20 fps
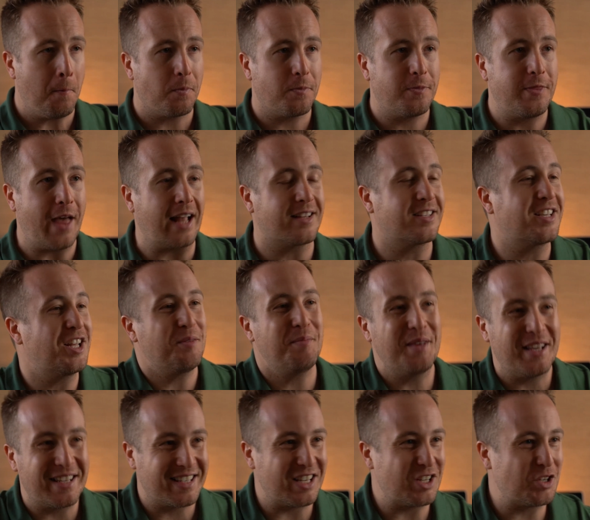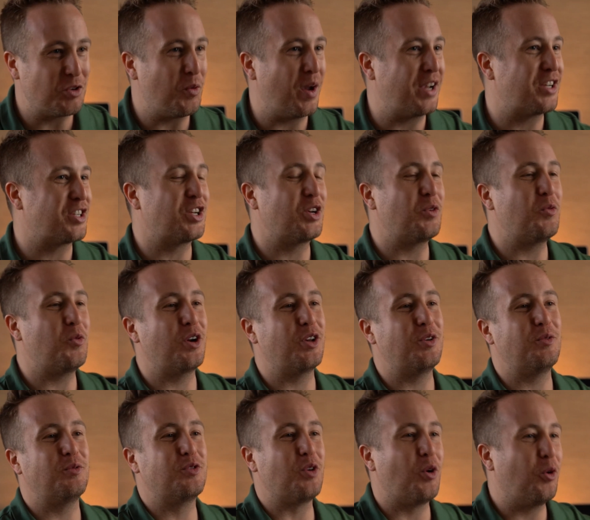that's going to be a situation where
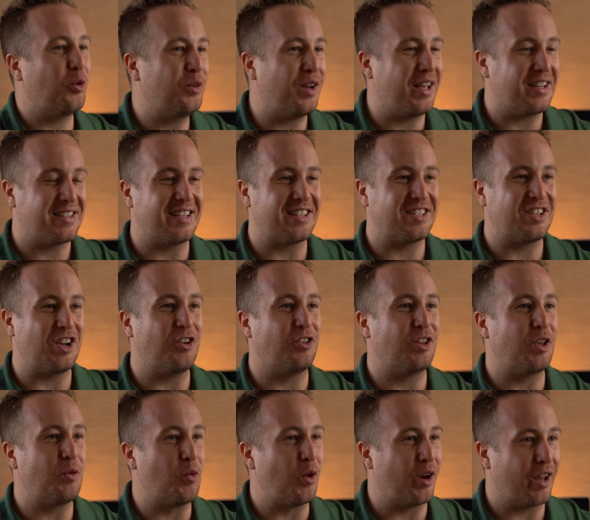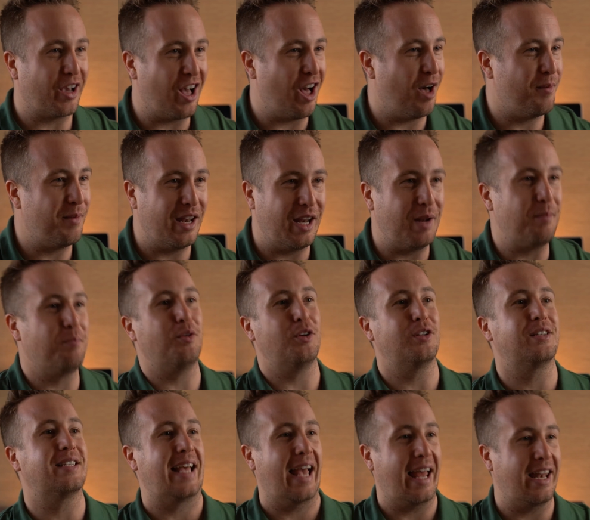you don't necessarily want to come in and
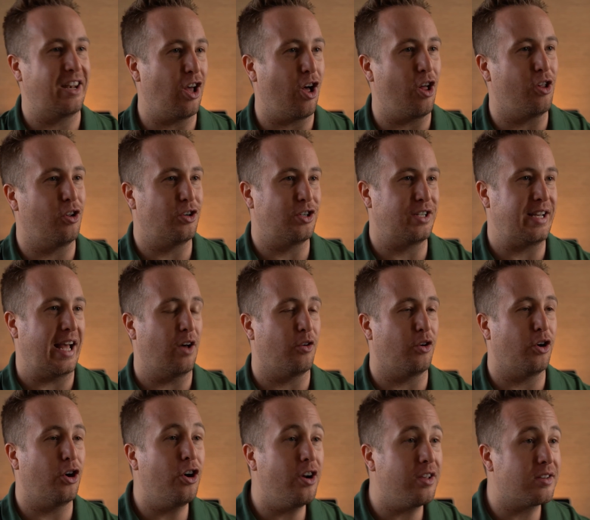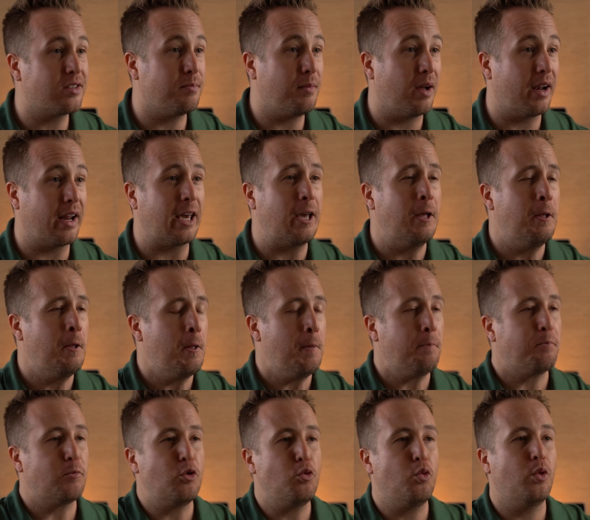put $10 down earnest money.
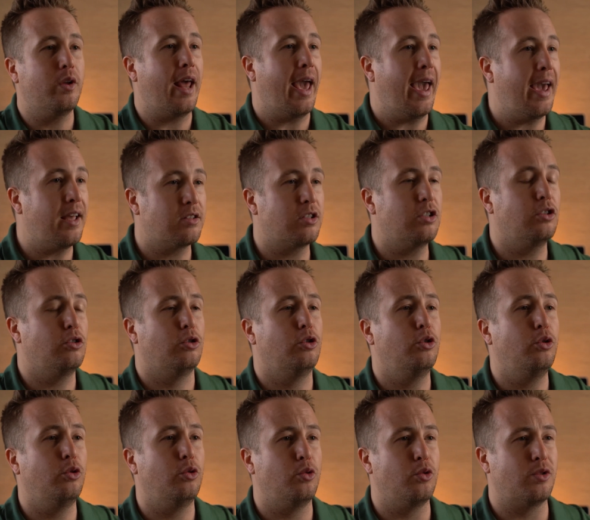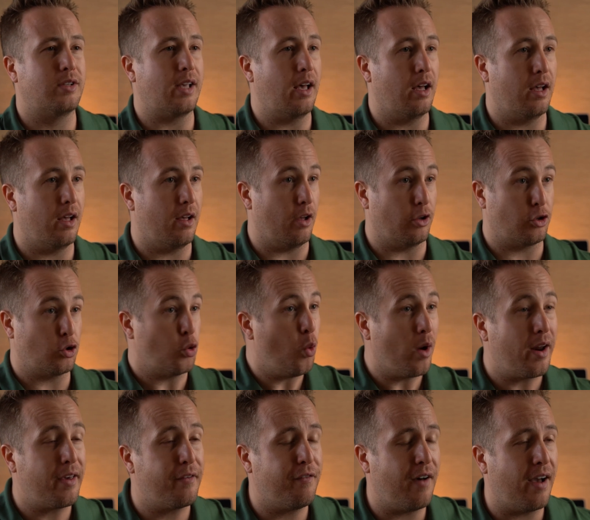You would hate to lose a
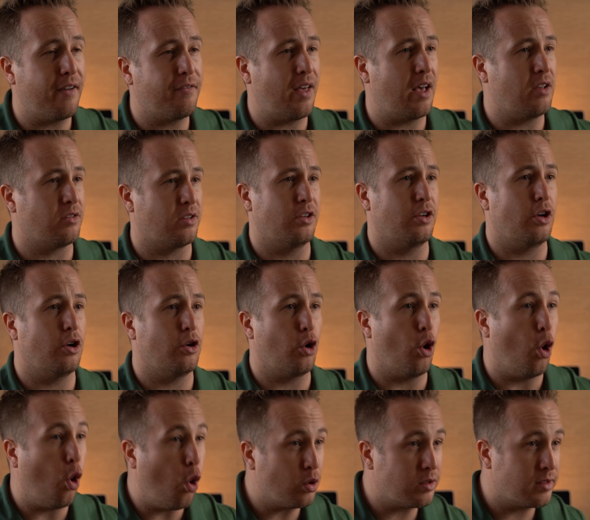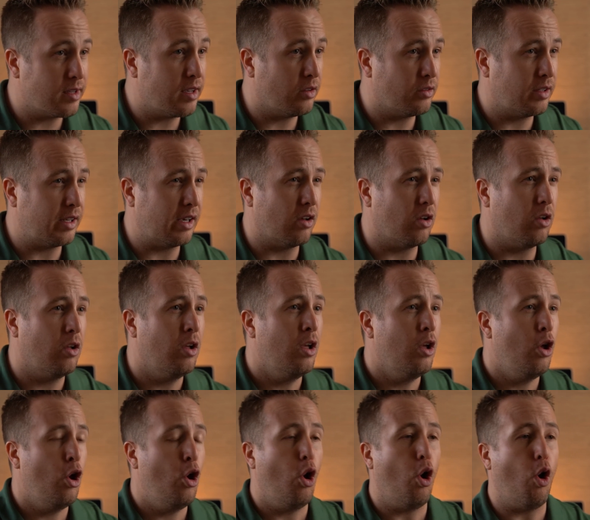$25,000 wholesale deal
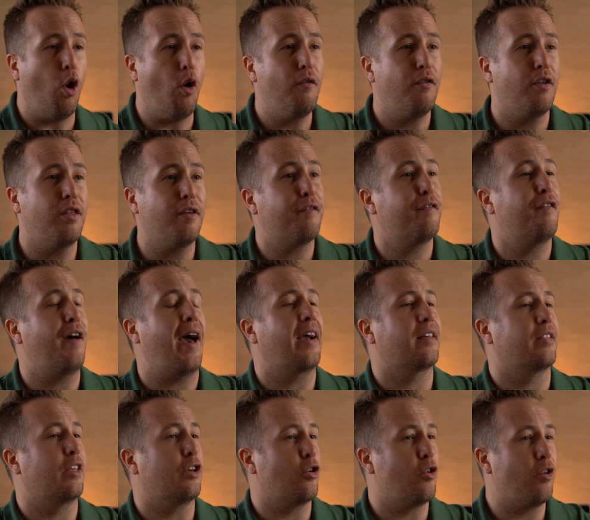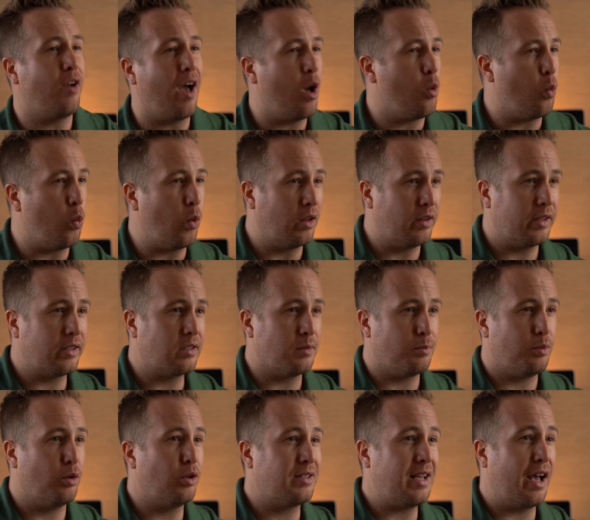over the fact that you're not willing to
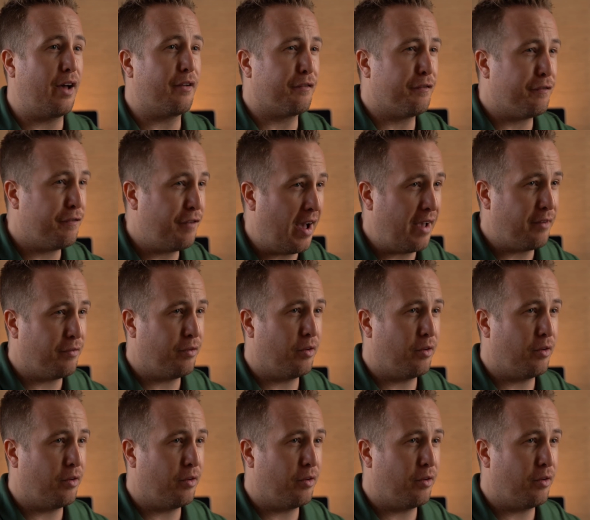put down $500